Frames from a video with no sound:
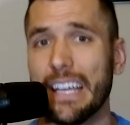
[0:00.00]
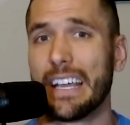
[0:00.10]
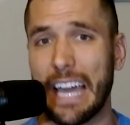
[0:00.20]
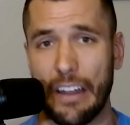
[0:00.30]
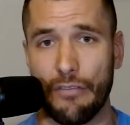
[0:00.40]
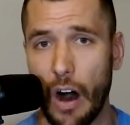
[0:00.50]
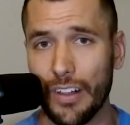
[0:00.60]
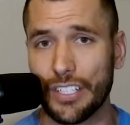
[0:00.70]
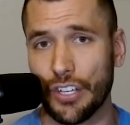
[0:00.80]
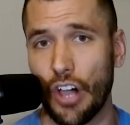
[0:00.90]
kind of
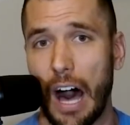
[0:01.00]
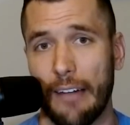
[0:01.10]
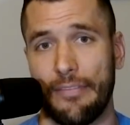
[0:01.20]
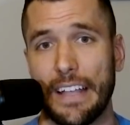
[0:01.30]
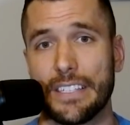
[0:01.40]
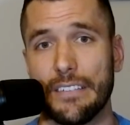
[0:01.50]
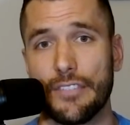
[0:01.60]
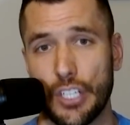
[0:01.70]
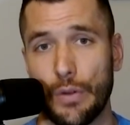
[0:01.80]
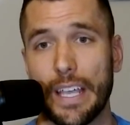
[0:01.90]
volatile offensive
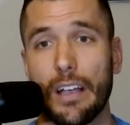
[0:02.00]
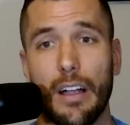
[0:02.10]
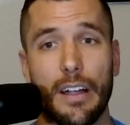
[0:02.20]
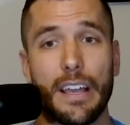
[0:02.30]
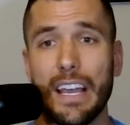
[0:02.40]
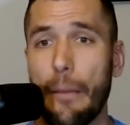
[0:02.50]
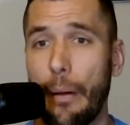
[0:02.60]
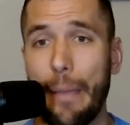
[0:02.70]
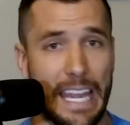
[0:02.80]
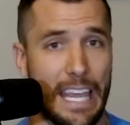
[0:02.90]
shooting guard.
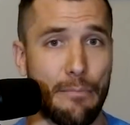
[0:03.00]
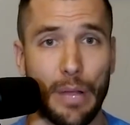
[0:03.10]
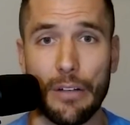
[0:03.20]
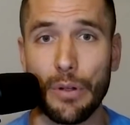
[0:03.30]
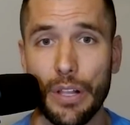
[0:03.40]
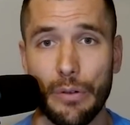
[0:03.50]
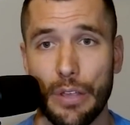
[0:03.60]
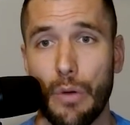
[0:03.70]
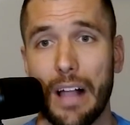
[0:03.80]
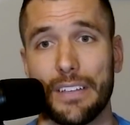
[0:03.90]
But man, he played really, really
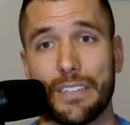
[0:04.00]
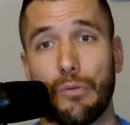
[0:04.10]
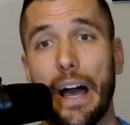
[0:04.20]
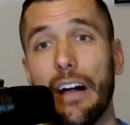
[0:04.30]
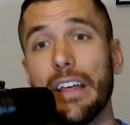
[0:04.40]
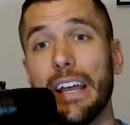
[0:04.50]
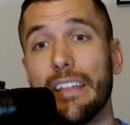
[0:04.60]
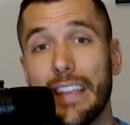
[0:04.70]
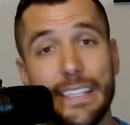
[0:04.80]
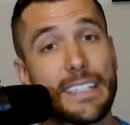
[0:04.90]
well as well.
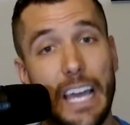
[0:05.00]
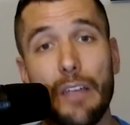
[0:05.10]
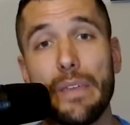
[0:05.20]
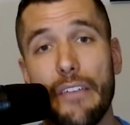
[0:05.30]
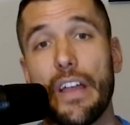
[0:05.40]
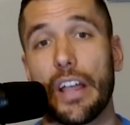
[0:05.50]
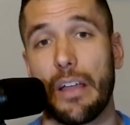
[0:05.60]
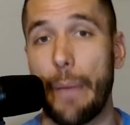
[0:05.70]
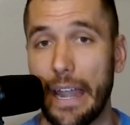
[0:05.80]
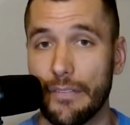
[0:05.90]
This is going to be a very
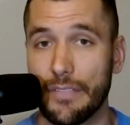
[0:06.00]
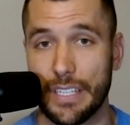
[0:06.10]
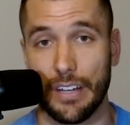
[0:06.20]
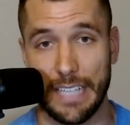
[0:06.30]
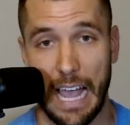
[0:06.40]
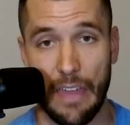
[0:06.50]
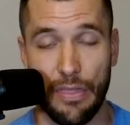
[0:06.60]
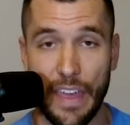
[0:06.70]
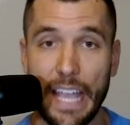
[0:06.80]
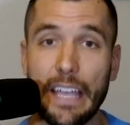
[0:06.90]
competitive series. I
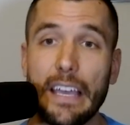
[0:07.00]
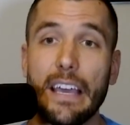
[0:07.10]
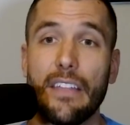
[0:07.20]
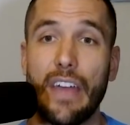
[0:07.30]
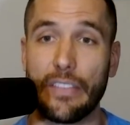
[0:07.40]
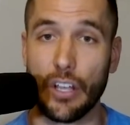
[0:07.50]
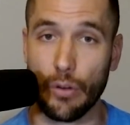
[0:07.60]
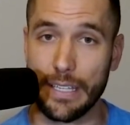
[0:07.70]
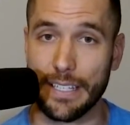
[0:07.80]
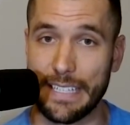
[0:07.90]
think that the
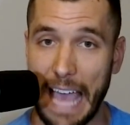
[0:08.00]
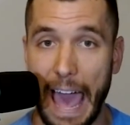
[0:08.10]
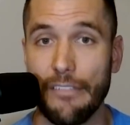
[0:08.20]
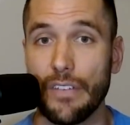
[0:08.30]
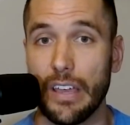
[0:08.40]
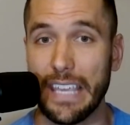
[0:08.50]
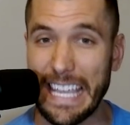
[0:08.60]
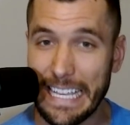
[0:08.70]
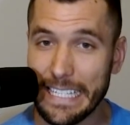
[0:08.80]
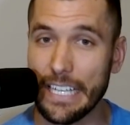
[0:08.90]
Grizzlies have
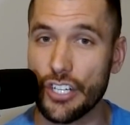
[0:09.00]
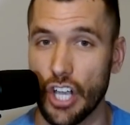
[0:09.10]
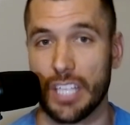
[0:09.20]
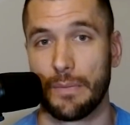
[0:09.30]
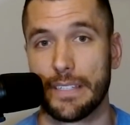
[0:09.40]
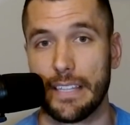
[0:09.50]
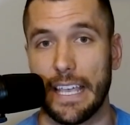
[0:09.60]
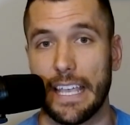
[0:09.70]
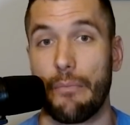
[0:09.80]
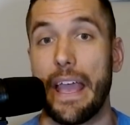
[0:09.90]
easy adjustments that
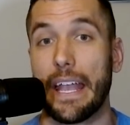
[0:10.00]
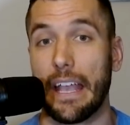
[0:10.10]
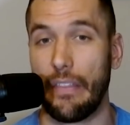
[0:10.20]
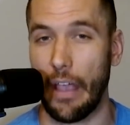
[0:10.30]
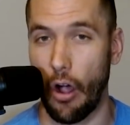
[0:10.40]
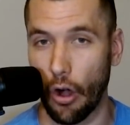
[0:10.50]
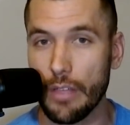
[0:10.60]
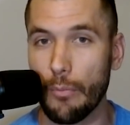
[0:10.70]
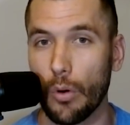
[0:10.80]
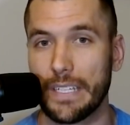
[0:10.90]
they can make, and they are
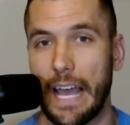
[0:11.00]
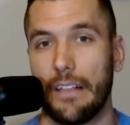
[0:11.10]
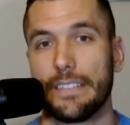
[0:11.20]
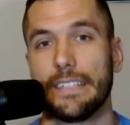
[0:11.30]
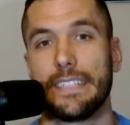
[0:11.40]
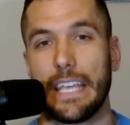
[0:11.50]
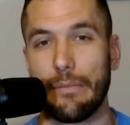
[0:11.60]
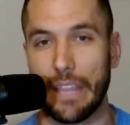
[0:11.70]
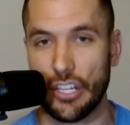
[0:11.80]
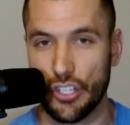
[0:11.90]
the more talented
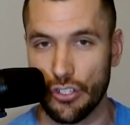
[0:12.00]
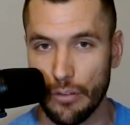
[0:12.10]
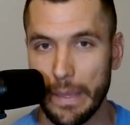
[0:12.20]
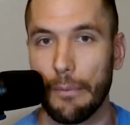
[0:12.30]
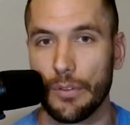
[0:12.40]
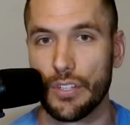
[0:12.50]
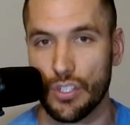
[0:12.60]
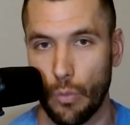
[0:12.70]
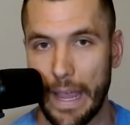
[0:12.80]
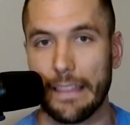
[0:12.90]
team. They should be able to
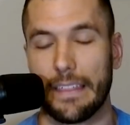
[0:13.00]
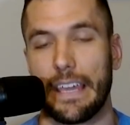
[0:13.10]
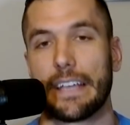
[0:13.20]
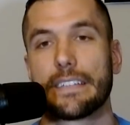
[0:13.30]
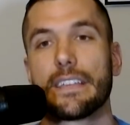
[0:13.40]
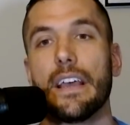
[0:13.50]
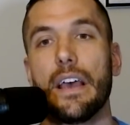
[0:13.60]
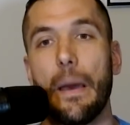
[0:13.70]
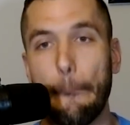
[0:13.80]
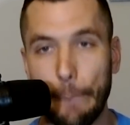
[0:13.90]
swing things,
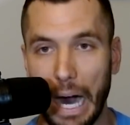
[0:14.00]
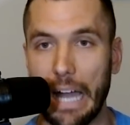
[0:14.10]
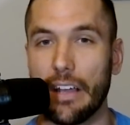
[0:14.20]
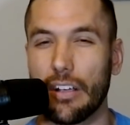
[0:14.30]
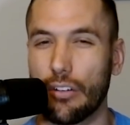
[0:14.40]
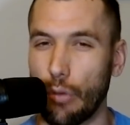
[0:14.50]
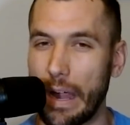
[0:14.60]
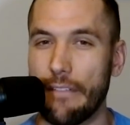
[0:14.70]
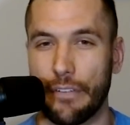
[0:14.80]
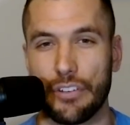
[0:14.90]
but
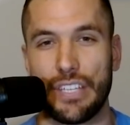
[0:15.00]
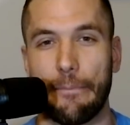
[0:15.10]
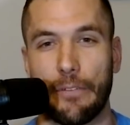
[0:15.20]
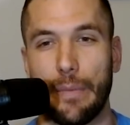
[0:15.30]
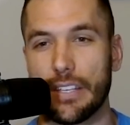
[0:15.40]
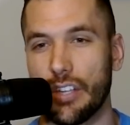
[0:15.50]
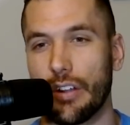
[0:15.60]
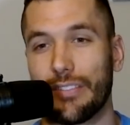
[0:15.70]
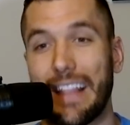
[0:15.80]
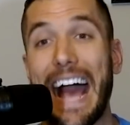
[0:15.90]
great first step for
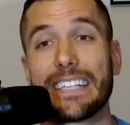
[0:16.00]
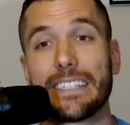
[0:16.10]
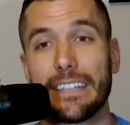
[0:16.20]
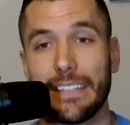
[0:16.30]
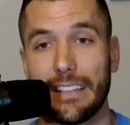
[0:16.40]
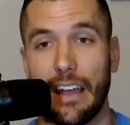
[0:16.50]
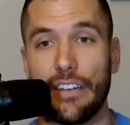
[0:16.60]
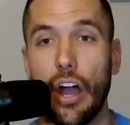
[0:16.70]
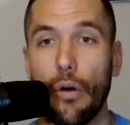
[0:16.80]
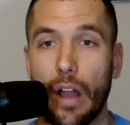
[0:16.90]
Minnesota. Last
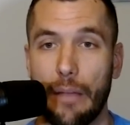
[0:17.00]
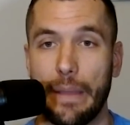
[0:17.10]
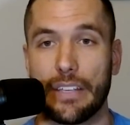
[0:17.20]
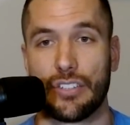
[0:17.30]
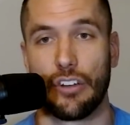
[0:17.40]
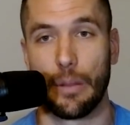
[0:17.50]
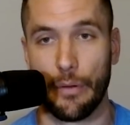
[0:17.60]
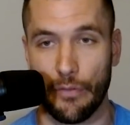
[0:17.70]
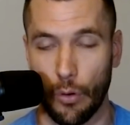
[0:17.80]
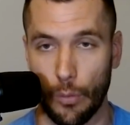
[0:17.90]
note on Minnesota
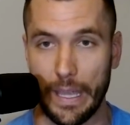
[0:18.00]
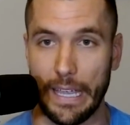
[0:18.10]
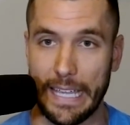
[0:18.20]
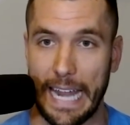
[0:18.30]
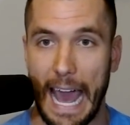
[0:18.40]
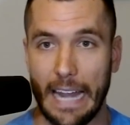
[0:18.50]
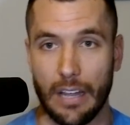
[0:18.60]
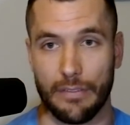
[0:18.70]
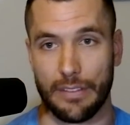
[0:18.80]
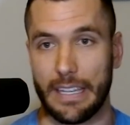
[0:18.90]
before we get out of
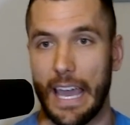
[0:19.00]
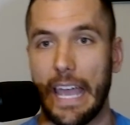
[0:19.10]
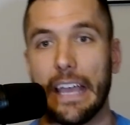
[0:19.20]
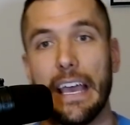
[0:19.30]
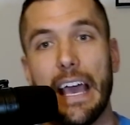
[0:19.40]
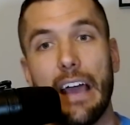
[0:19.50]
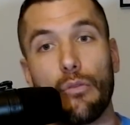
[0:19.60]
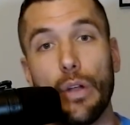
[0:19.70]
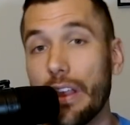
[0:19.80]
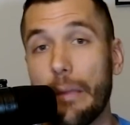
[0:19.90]
here for the day.
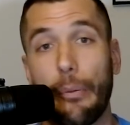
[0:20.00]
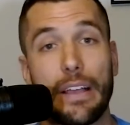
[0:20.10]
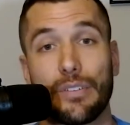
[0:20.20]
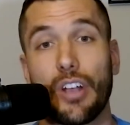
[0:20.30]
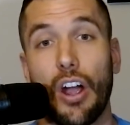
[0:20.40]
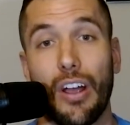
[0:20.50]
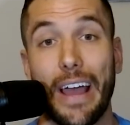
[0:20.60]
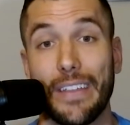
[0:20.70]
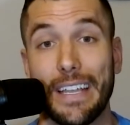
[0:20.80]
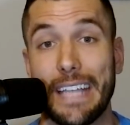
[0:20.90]
Really impressed with
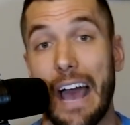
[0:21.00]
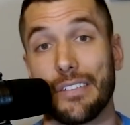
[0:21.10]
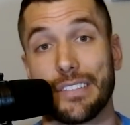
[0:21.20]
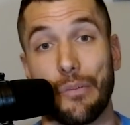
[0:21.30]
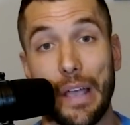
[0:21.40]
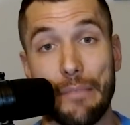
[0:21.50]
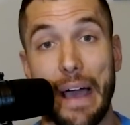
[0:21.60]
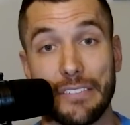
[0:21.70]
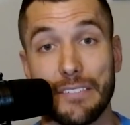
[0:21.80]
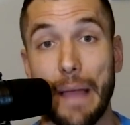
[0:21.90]
karl-anthony Towns and the way he
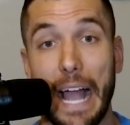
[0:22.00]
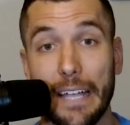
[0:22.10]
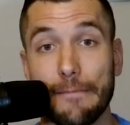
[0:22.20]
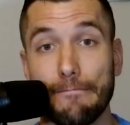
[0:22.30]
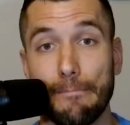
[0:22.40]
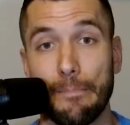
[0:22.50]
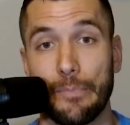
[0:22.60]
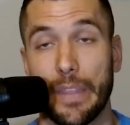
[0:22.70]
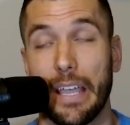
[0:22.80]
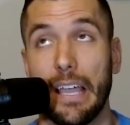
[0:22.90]
bounced back.
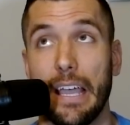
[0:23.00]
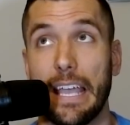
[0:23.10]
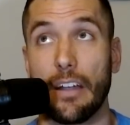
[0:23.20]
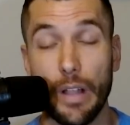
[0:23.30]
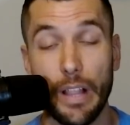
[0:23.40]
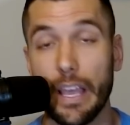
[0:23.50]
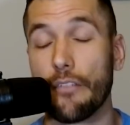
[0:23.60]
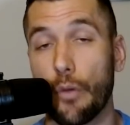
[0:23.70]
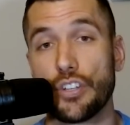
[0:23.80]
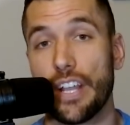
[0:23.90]
He had a really
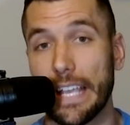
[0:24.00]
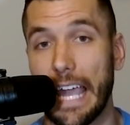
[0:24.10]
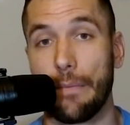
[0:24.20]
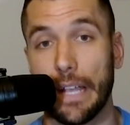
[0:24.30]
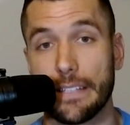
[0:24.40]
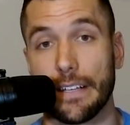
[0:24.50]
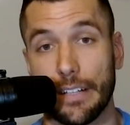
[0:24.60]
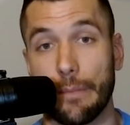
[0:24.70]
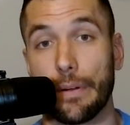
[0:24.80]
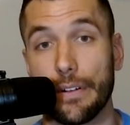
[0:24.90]
unfortunate game against the
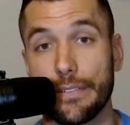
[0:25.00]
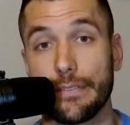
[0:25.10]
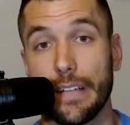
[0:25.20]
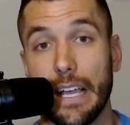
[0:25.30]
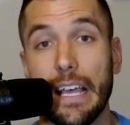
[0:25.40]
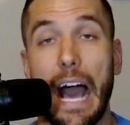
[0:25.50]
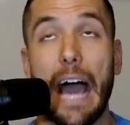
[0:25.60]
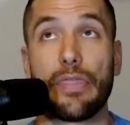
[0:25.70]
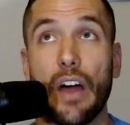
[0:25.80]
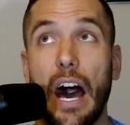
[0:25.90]
Clippers. I
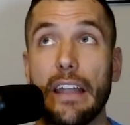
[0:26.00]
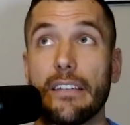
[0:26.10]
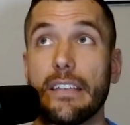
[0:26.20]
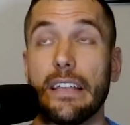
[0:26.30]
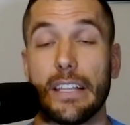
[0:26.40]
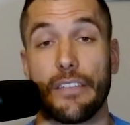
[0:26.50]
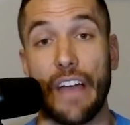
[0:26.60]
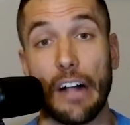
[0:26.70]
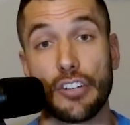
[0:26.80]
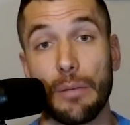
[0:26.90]
thought he let the
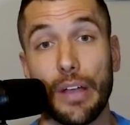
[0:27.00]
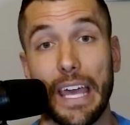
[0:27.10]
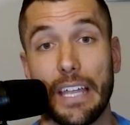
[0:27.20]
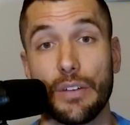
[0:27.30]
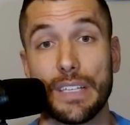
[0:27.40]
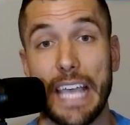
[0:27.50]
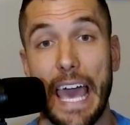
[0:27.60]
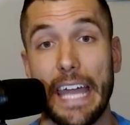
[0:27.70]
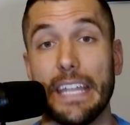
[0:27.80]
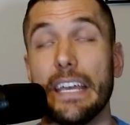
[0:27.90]
foul trouble get into his
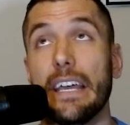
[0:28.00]
head.